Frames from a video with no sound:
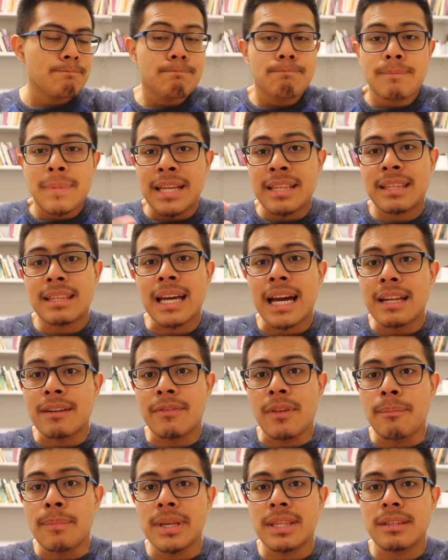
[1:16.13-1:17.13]
That's kind of
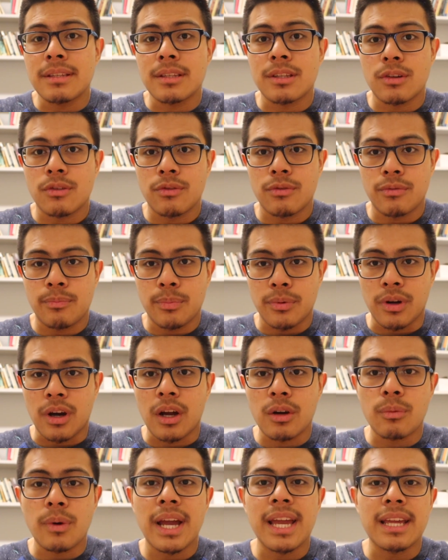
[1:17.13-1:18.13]
the business of
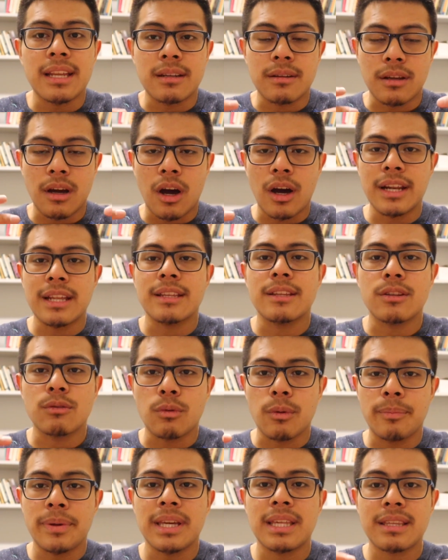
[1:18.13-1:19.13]
Broadway, and audiences
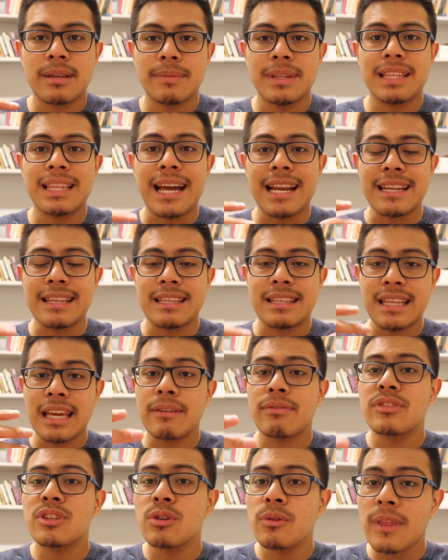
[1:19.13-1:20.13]
will pick something that is
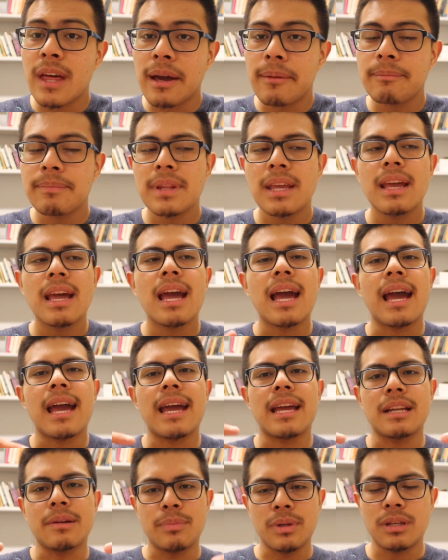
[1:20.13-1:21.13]
safe to them,
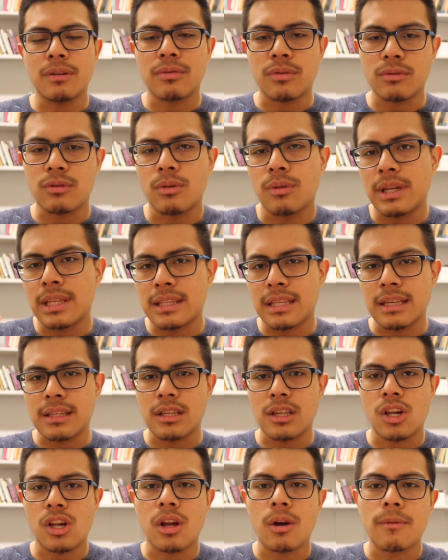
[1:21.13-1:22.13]
and A Beautiful Noise is
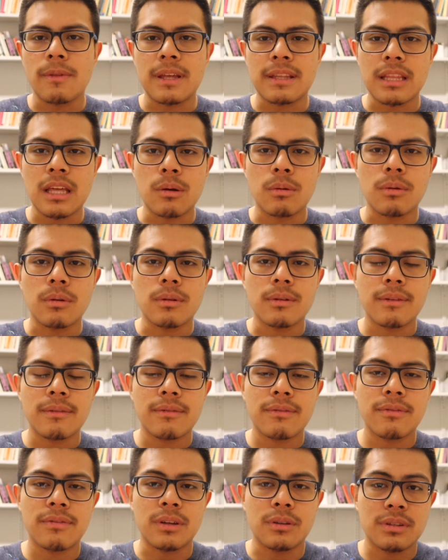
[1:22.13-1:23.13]
a show that they will
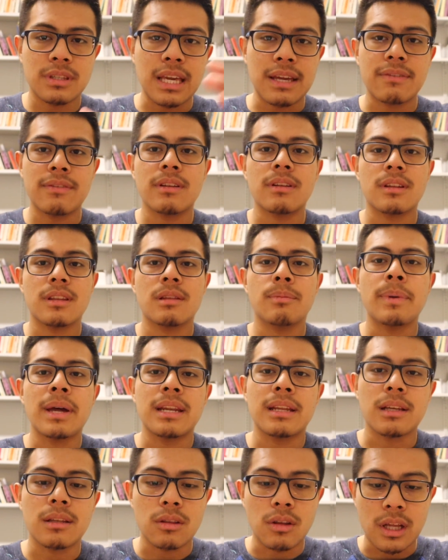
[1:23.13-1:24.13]
feel safe in
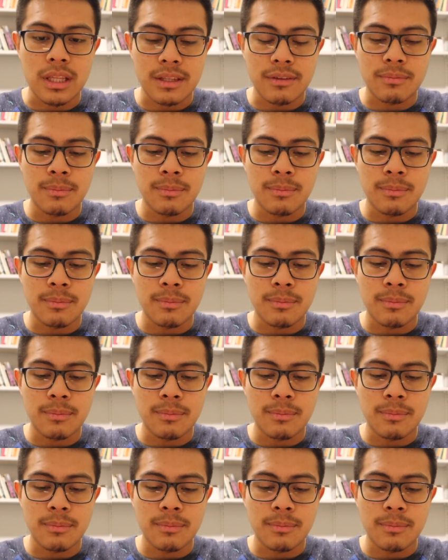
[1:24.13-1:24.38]
spending lots of